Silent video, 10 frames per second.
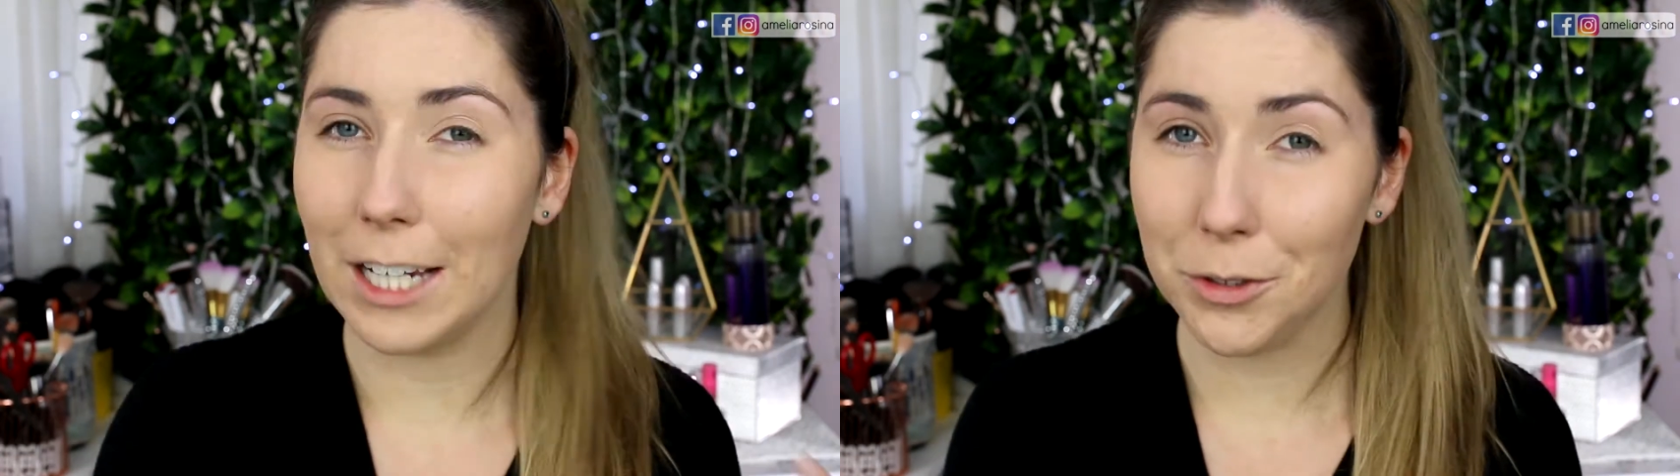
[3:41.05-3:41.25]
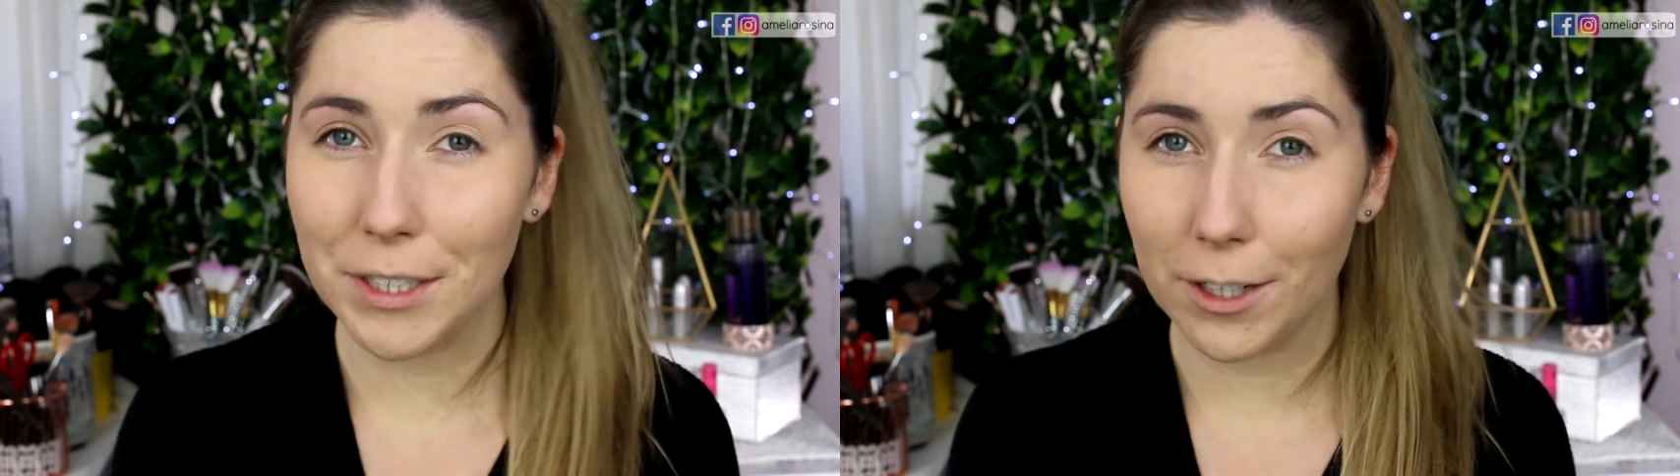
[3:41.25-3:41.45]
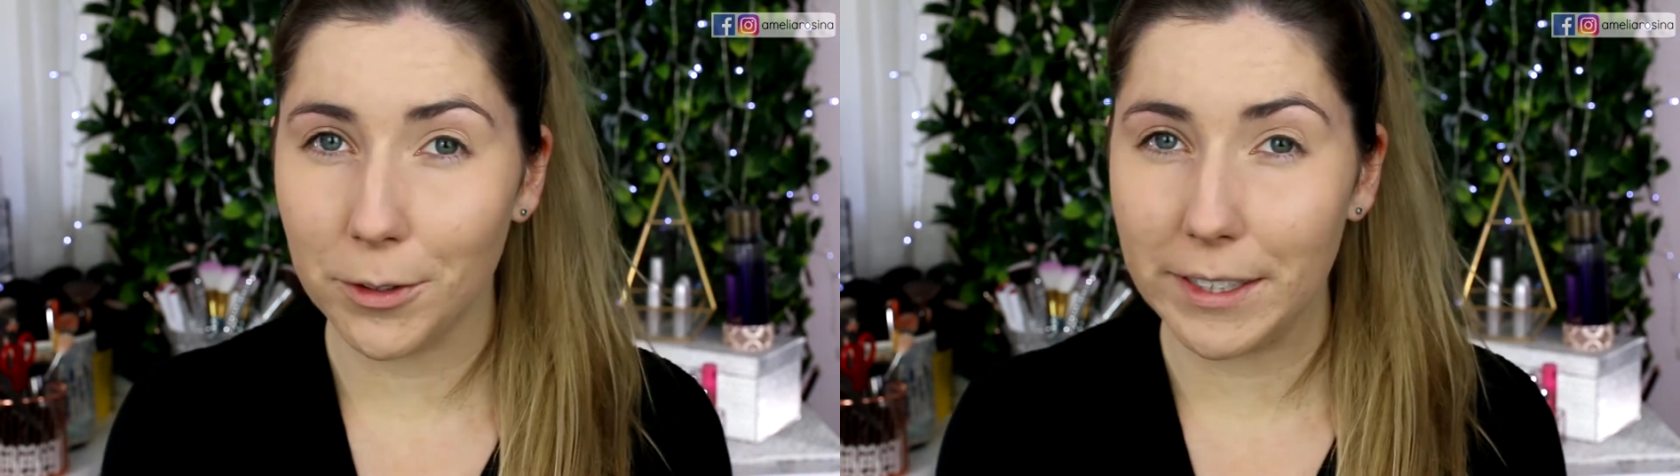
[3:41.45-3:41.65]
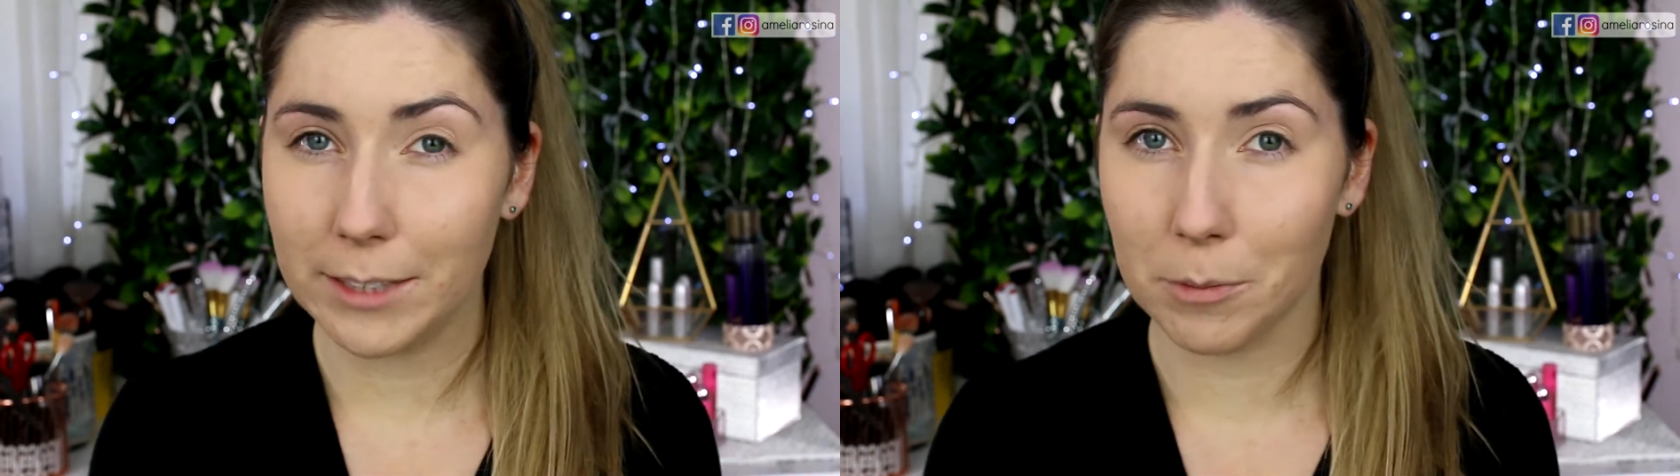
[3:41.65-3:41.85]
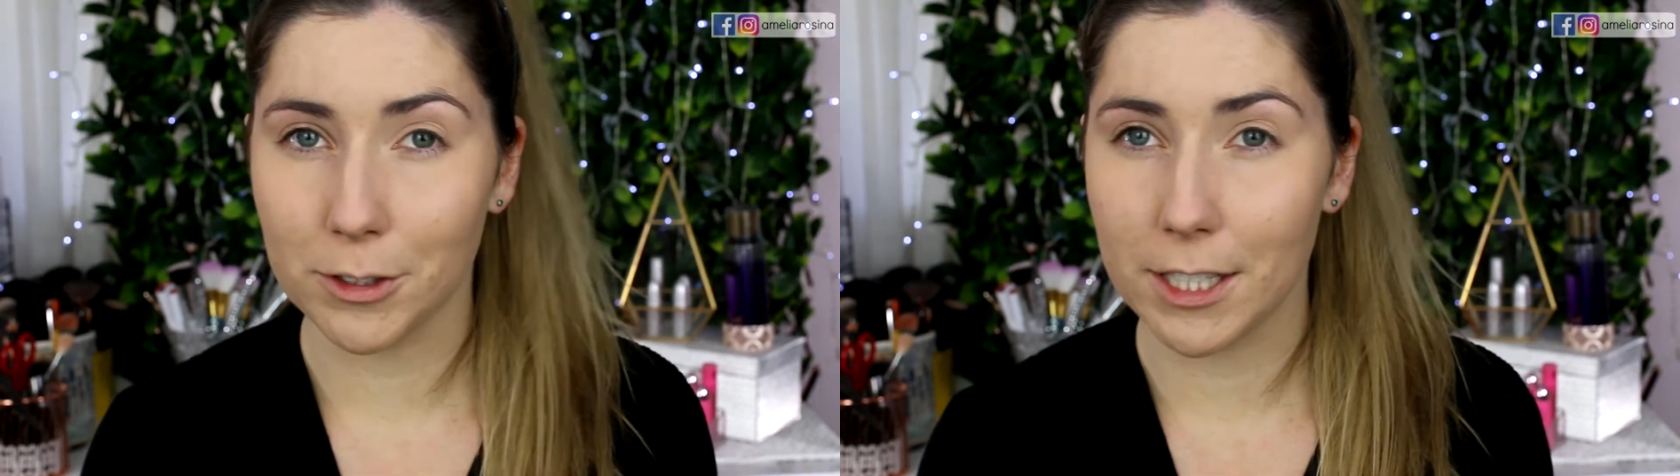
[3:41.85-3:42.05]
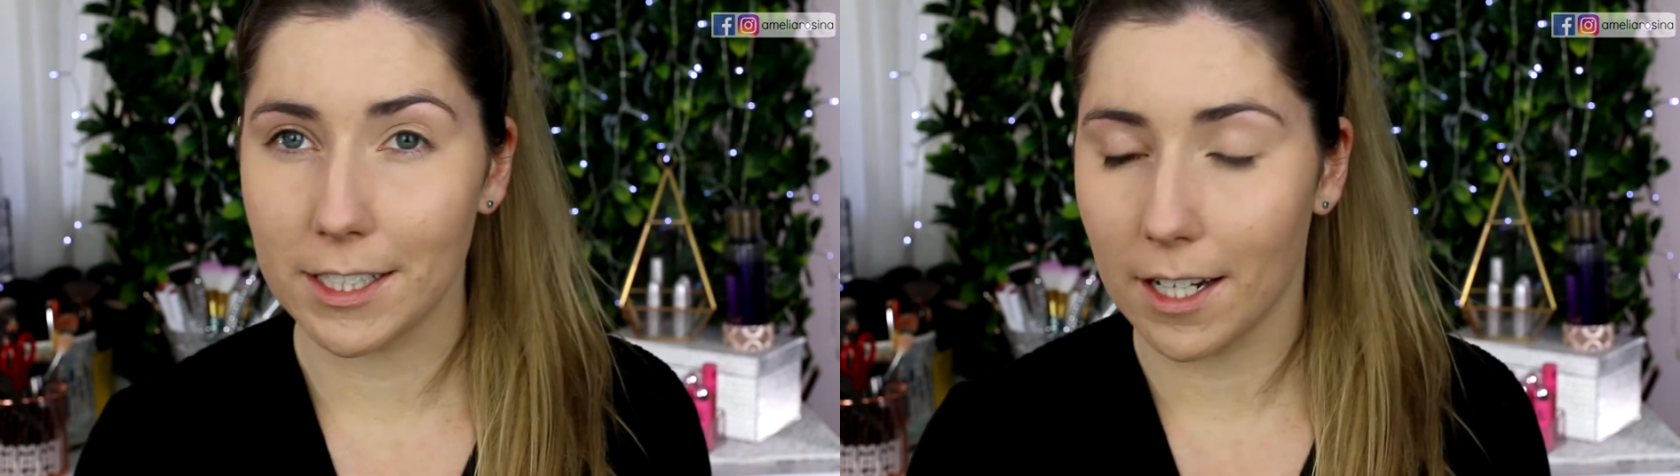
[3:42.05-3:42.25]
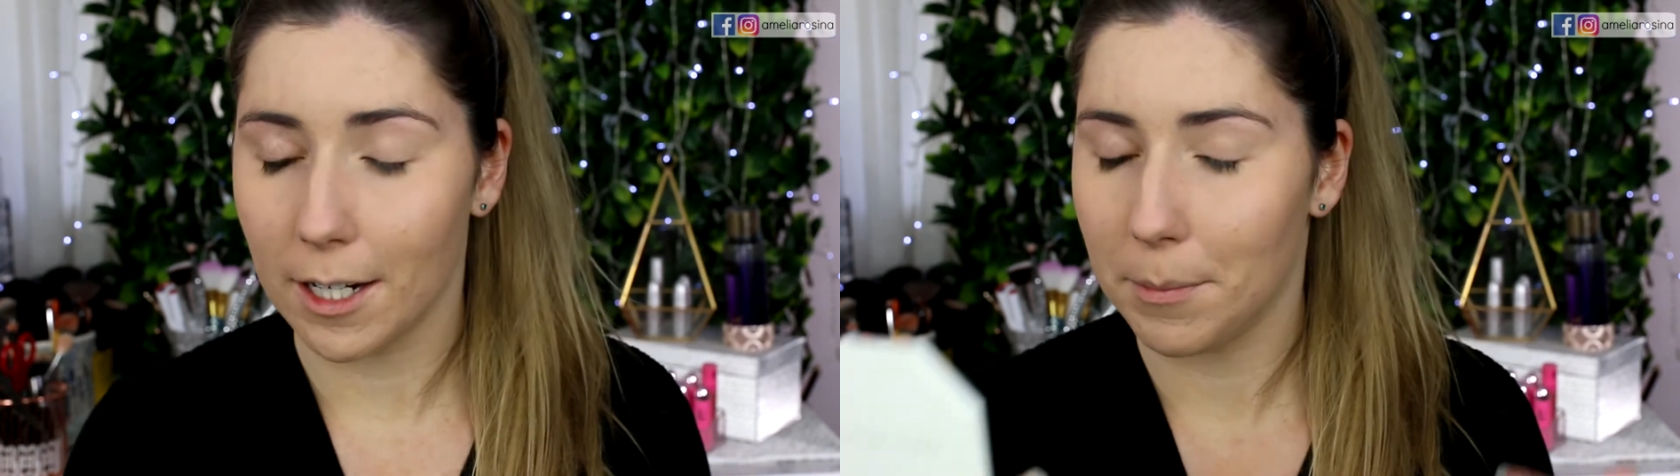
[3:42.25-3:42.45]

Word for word: I do get oily most of the time,